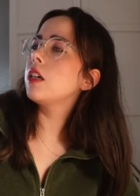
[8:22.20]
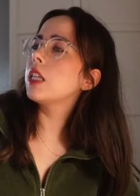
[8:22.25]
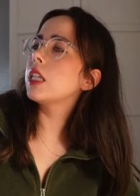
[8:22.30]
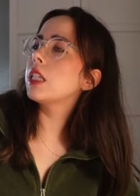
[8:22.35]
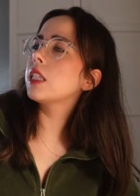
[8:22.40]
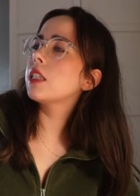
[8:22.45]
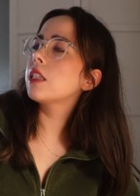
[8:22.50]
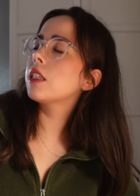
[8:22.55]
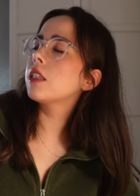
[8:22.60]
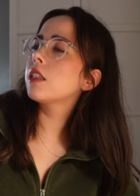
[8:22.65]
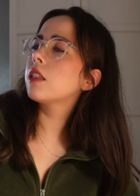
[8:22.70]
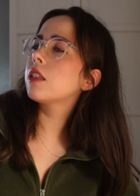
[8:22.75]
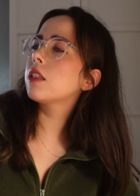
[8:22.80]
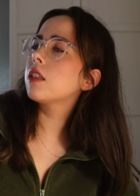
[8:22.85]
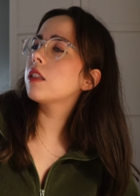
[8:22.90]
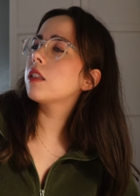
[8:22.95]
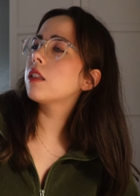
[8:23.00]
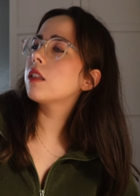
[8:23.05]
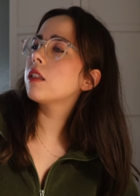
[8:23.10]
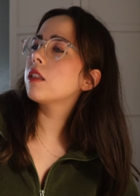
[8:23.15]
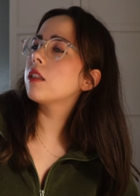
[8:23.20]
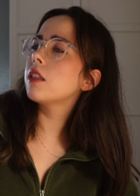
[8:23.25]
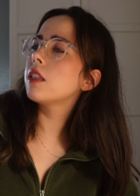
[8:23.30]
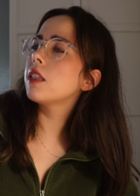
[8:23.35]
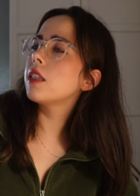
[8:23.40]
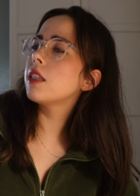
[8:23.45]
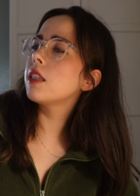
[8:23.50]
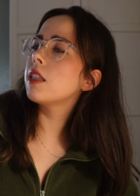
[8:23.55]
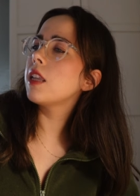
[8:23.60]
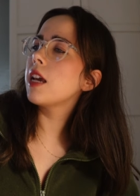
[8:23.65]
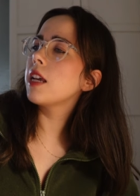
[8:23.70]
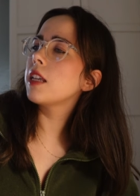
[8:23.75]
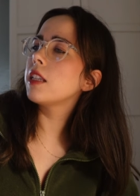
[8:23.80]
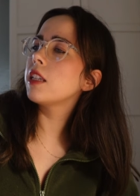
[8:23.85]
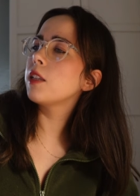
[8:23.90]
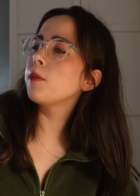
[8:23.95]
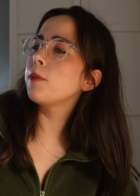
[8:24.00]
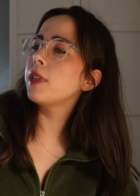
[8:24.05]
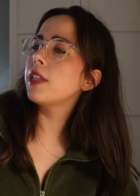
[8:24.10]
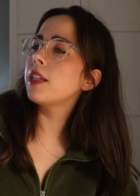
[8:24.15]
It is
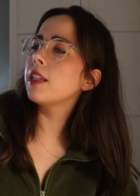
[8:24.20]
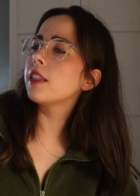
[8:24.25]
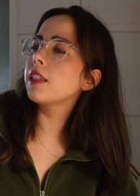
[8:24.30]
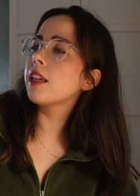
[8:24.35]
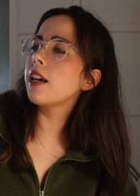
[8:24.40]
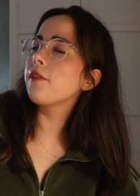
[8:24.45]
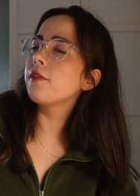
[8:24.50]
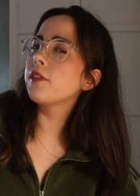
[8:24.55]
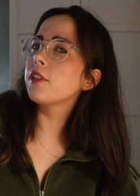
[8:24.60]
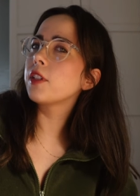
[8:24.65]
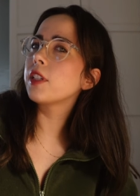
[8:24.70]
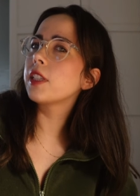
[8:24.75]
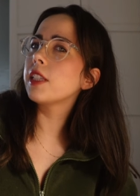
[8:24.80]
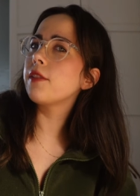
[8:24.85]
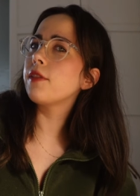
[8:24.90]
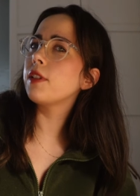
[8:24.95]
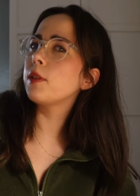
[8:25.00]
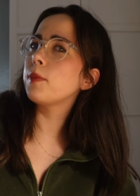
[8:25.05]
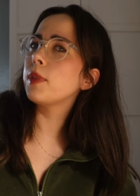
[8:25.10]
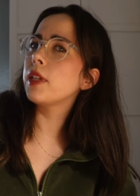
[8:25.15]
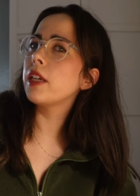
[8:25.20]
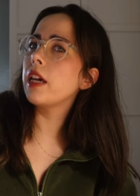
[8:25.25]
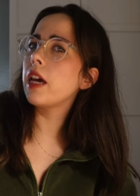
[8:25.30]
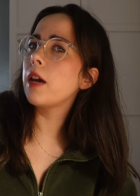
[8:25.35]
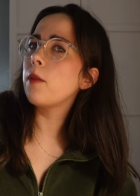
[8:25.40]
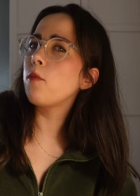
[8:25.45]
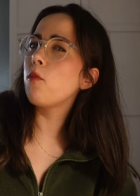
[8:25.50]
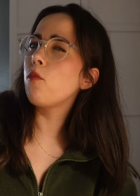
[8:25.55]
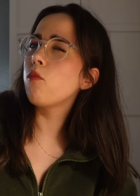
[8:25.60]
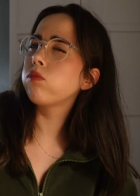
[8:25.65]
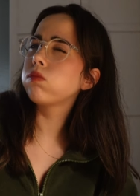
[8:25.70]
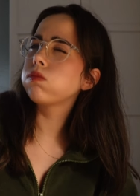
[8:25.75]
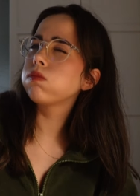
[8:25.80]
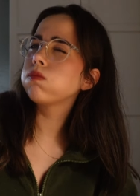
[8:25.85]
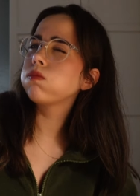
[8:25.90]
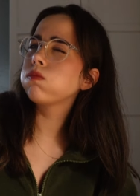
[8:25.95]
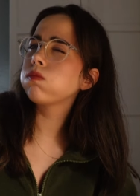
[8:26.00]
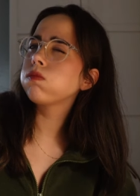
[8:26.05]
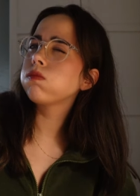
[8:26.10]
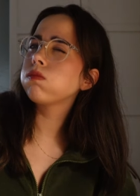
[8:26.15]
19 minutes after 7 p.m.
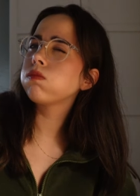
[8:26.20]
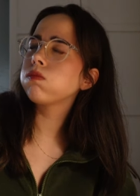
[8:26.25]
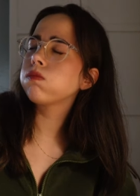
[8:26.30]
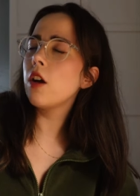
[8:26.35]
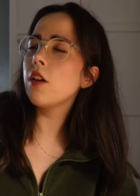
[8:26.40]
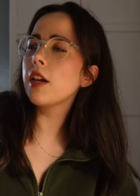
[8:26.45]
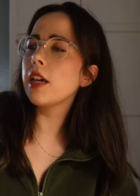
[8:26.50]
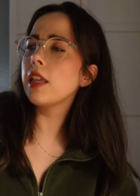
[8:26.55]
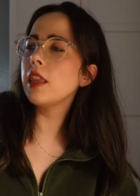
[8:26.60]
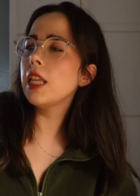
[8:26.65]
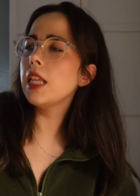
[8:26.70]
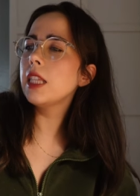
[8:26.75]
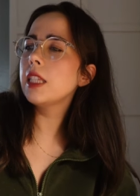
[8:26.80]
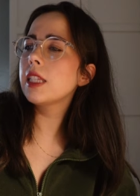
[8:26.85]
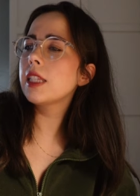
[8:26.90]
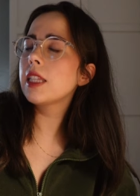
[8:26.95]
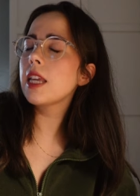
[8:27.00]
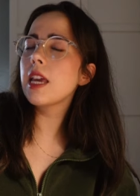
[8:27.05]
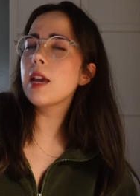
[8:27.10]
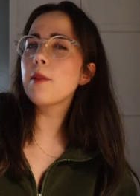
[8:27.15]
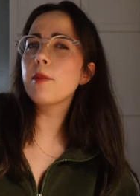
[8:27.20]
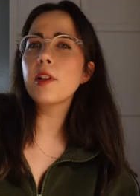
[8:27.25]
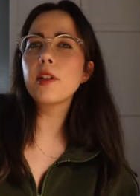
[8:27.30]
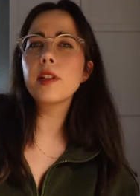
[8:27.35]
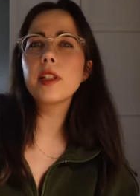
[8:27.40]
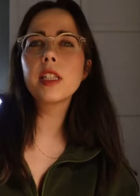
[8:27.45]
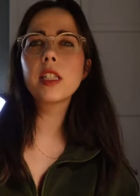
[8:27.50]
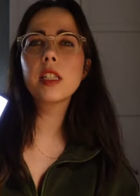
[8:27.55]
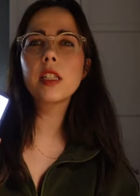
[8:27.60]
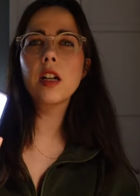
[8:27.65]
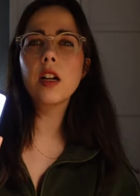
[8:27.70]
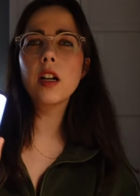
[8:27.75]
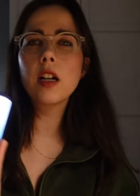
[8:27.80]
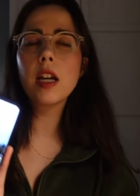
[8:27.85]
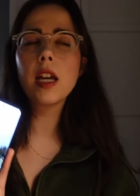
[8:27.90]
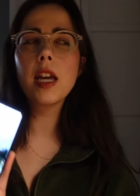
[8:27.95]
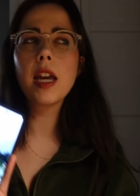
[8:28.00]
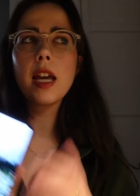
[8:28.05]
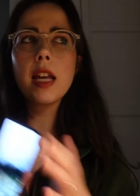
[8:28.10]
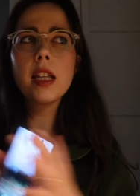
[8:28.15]
Okay, let's say I'm gonna
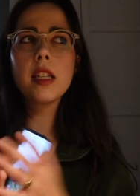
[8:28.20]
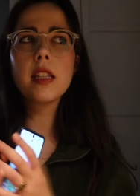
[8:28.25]
start at